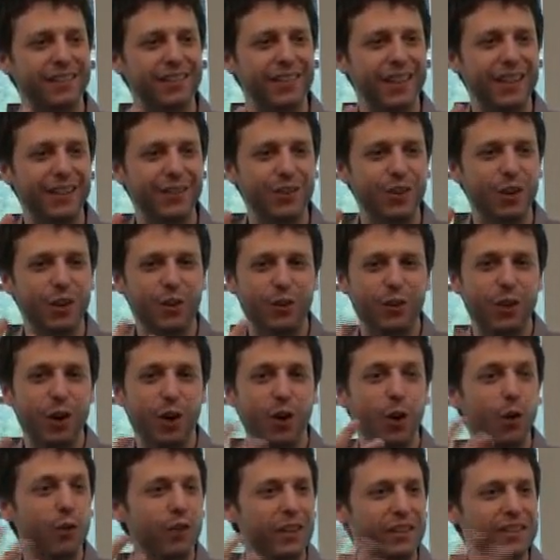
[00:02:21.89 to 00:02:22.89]

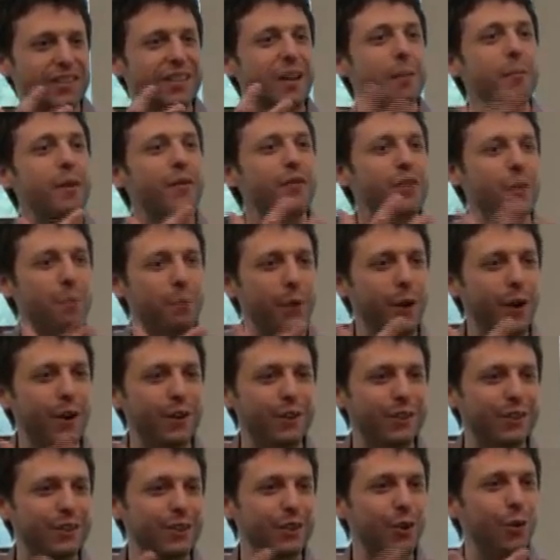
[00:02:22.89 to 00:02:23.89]
The sum of the
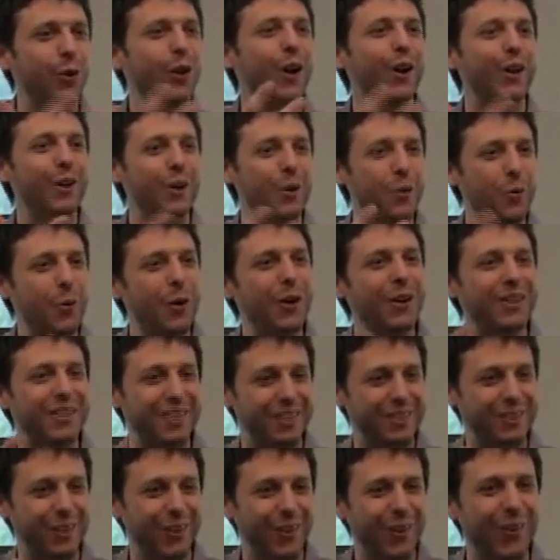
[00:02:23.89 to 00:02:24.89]
parts no longer
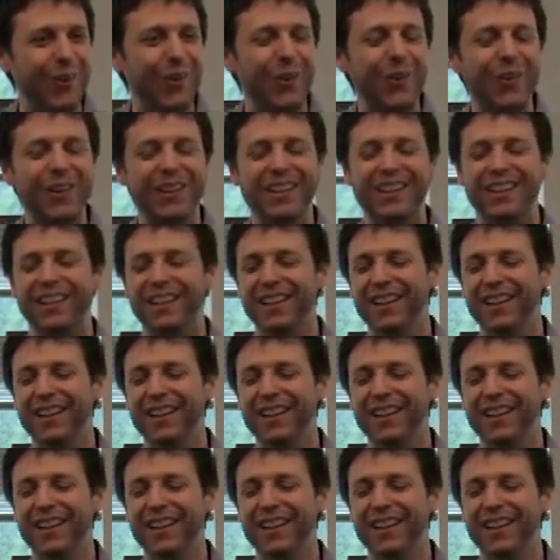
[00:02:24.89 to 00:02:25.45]
works as a whole.